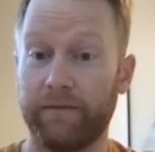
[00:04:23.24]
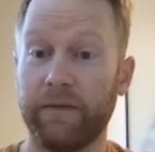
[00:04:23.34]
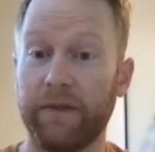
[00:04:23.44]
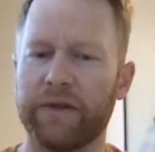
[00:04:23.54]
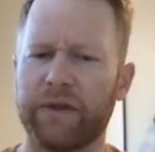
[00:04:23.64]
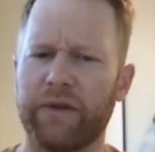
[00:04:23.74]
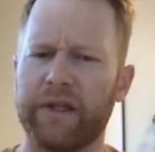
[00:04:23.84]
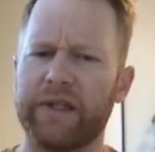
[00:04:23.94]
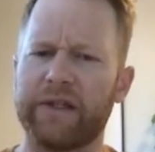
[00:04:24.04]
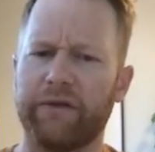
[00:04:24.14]
So
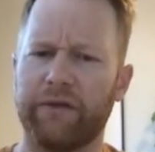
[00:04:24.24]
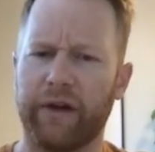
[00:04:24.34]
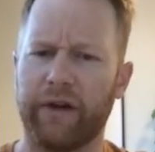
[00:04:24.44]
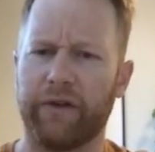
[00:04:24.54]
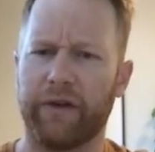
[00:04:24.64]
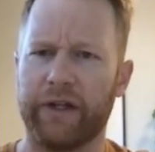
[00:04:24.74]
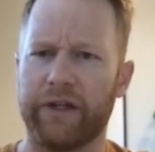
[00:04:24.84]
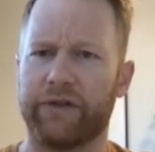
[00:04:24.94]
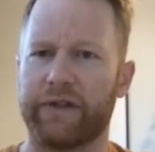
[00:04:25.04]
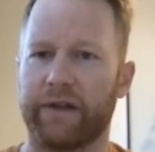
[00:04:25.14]
this is a very, very
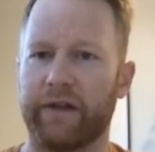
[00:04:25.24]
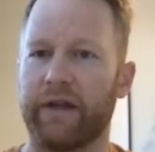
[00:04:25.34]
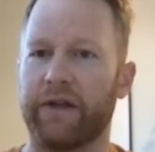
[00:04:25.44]
interesting thing.